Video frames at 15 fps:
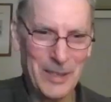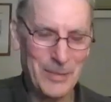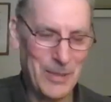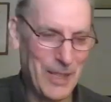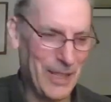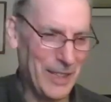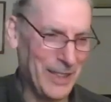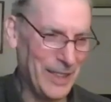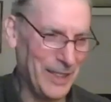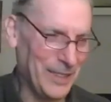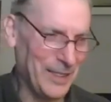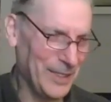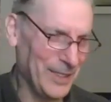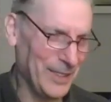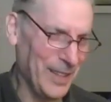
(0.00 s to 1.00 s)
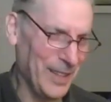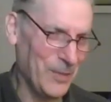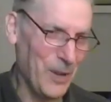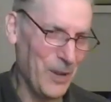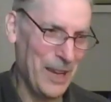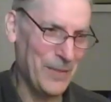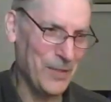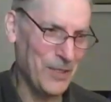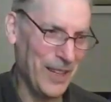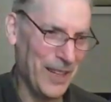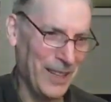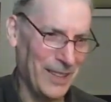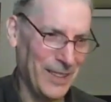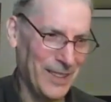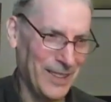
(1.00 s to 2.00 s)
at my then wife
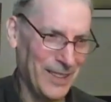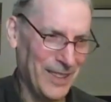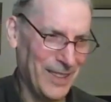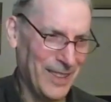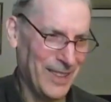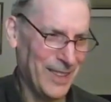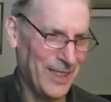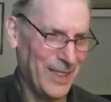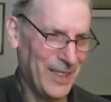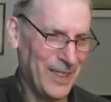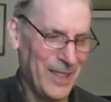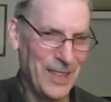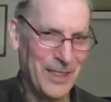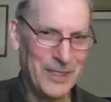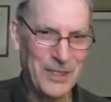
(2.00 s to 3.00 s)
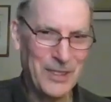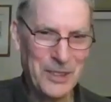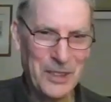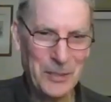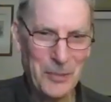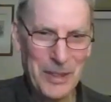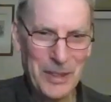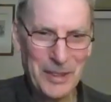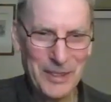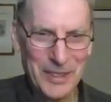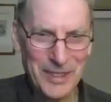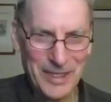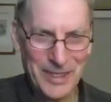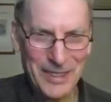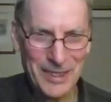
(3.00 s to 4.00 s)
saying to me,
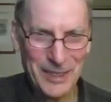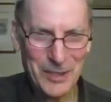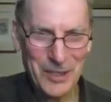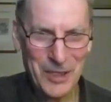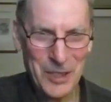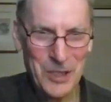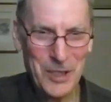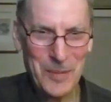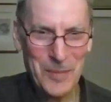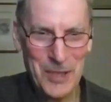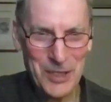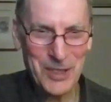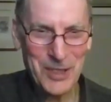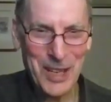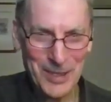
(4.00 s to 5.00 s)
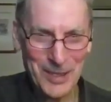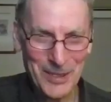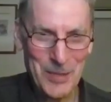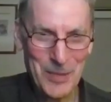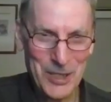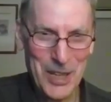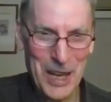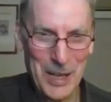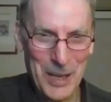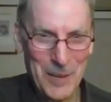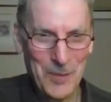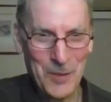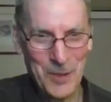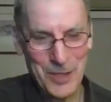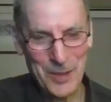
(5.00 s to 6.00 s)
did she mistake
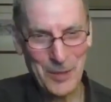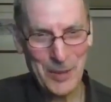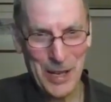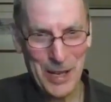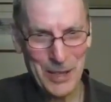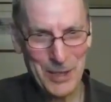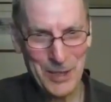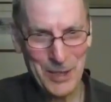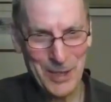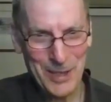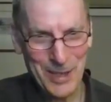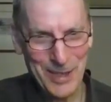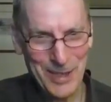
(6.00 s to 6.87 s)
him for someone else?